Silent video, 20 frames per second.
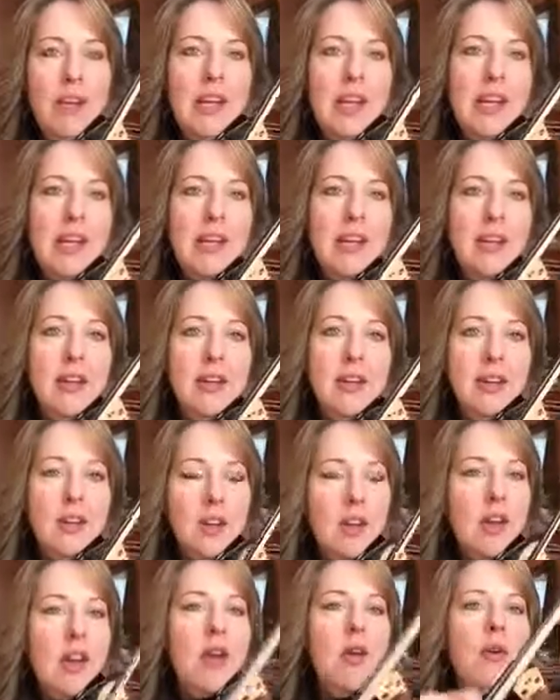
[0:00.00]
ready,
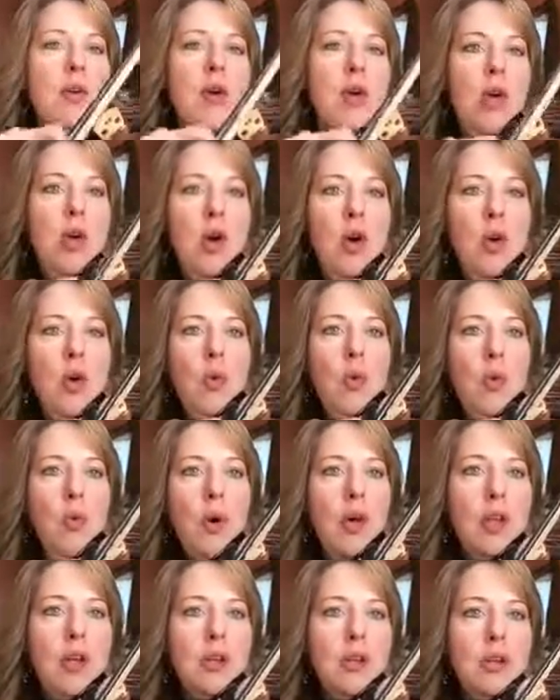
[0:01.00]
go.
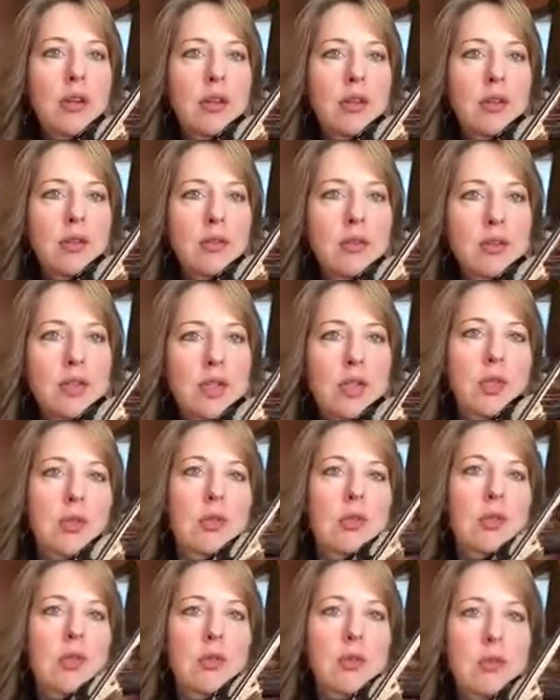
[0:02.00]
1,
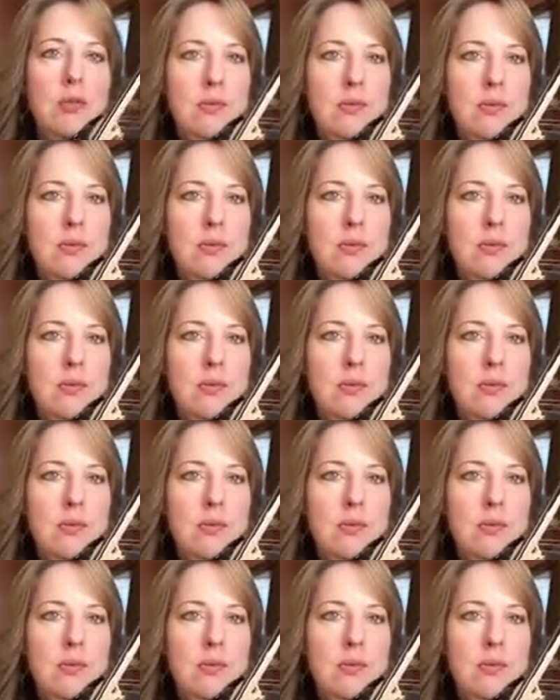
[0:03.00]
2.